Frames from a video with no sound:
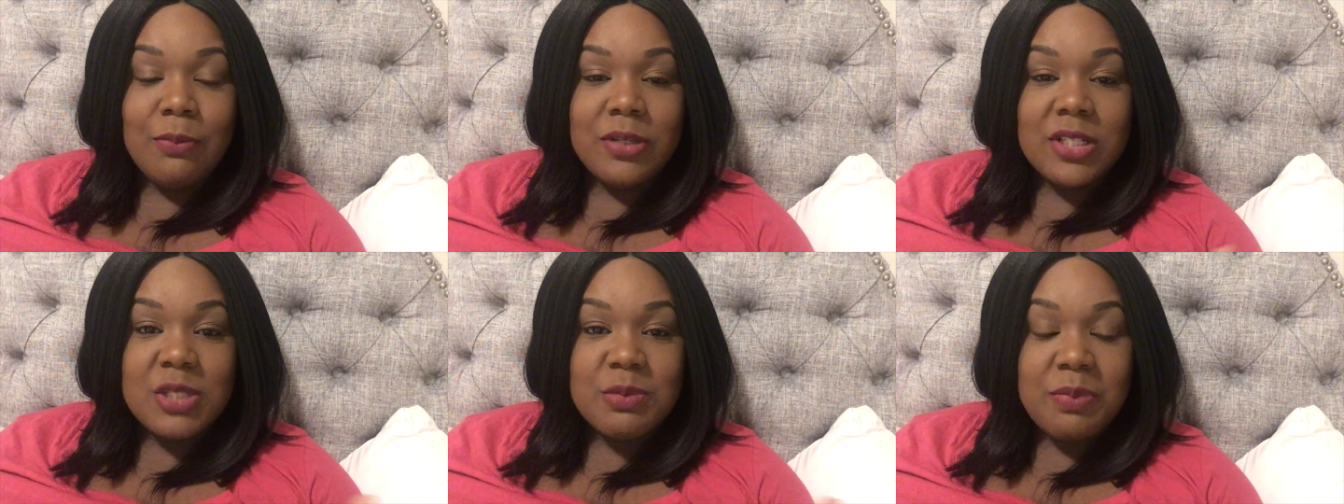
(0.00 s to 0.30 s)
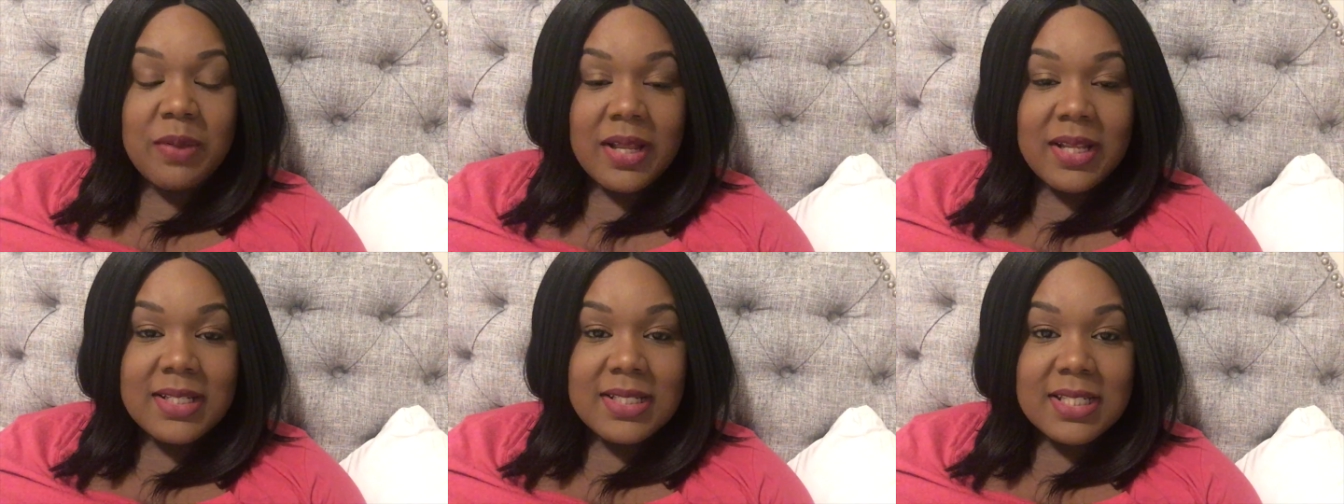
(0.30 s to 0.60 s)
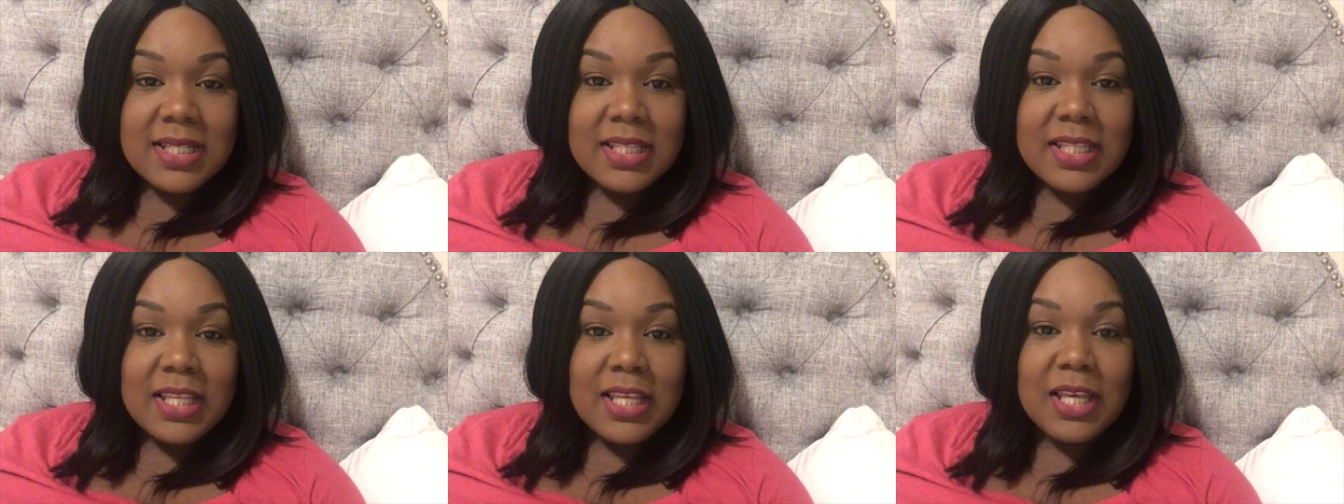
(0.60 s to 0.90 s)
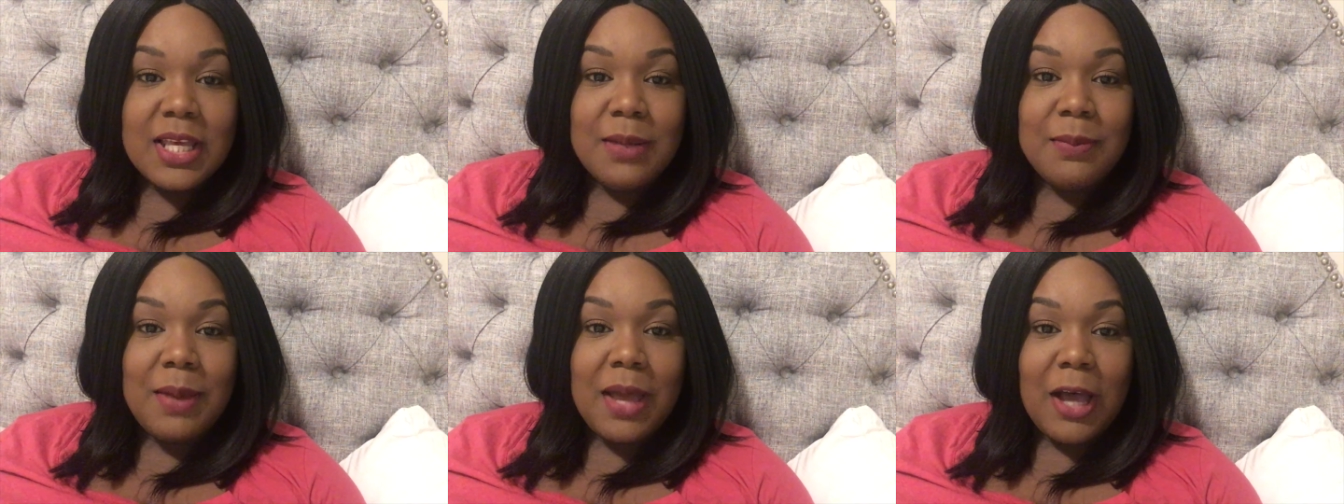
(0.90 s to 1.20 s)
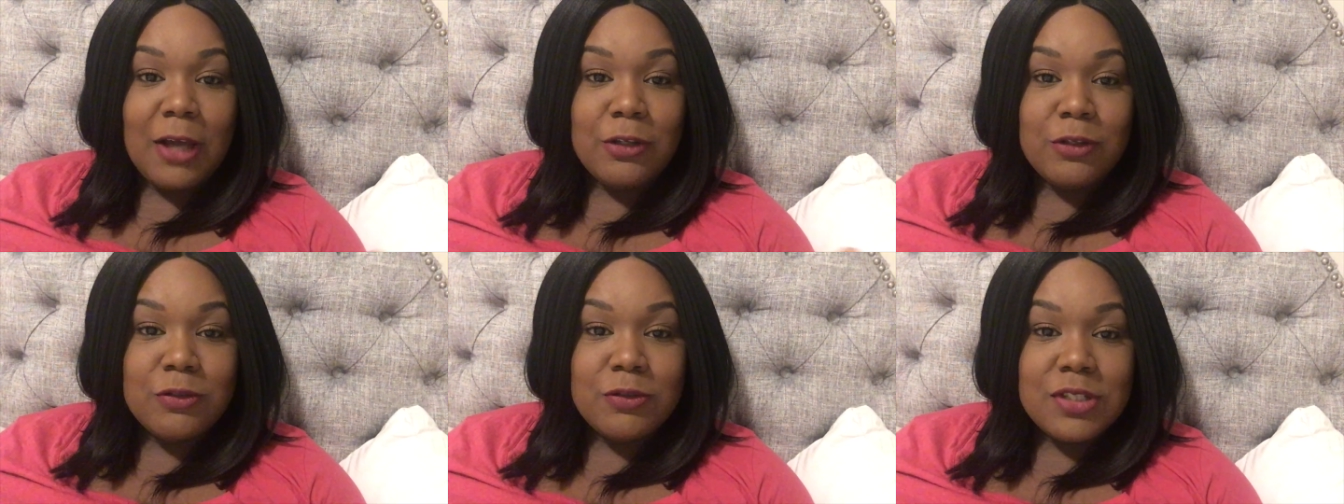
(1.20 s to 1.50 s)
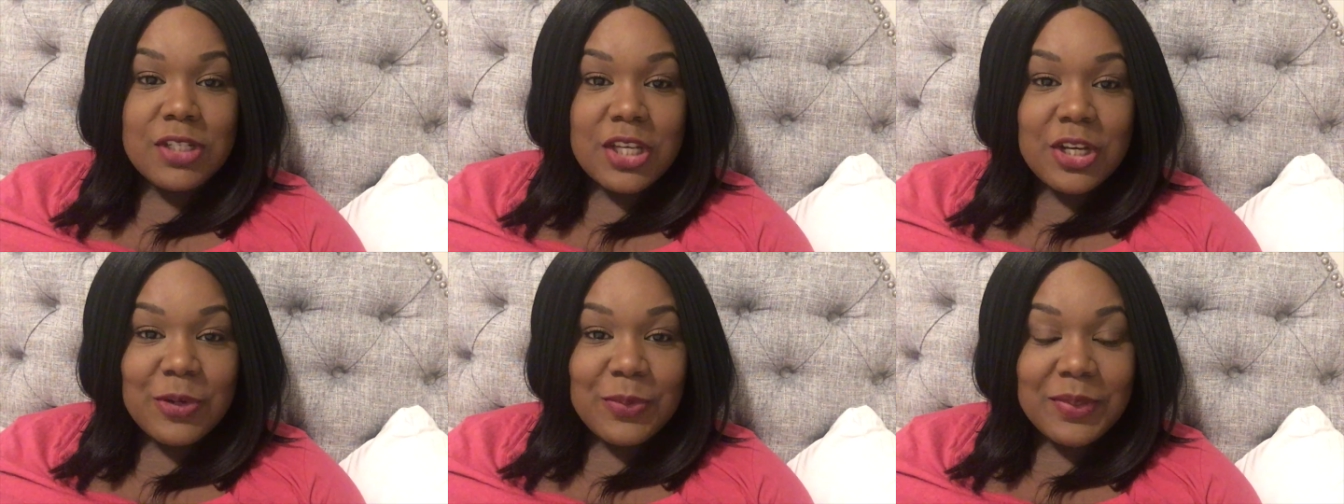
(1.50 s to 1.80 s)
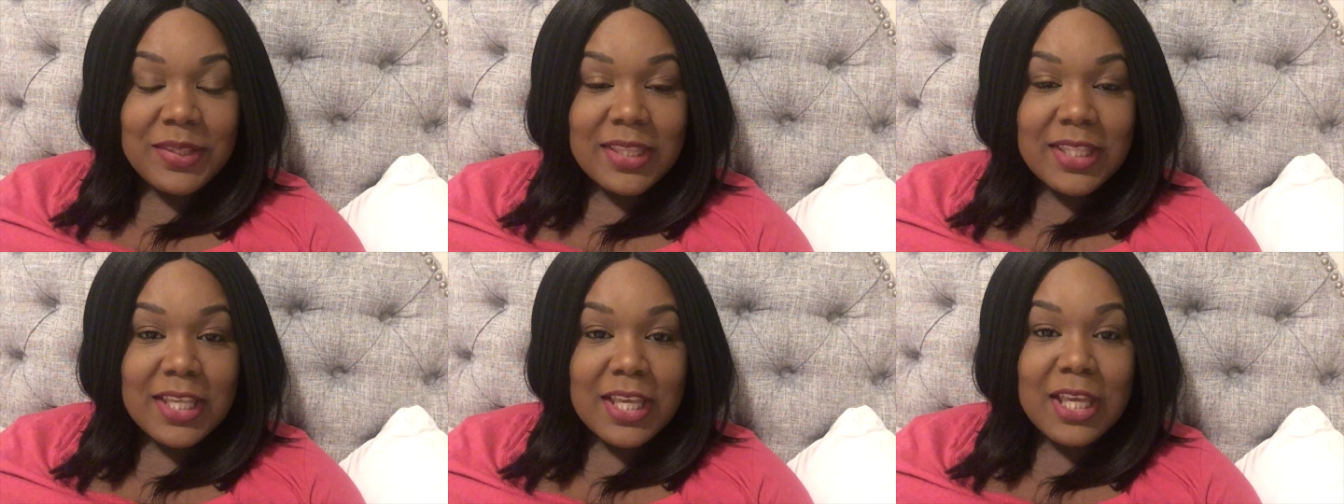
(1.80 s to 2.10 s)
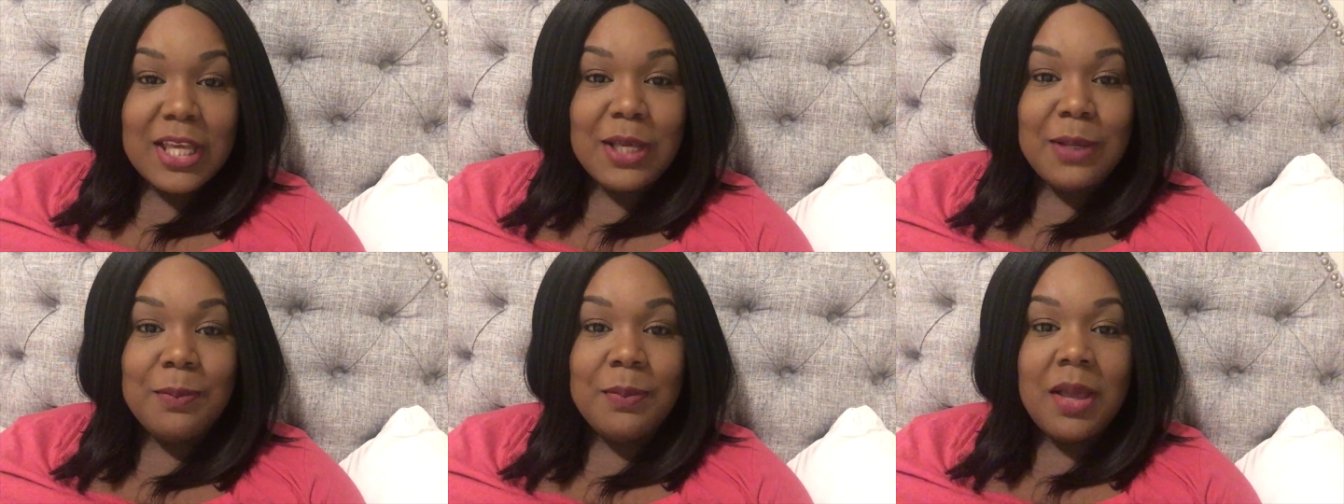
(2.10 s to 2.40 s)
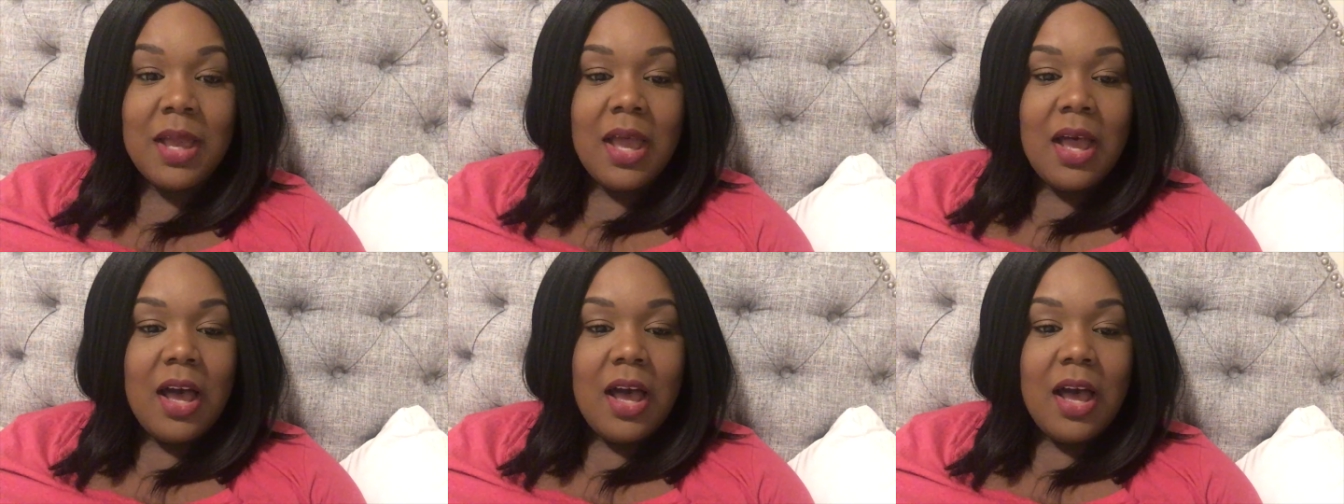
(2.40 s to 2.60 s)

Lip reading: respond to them, how you deal with them.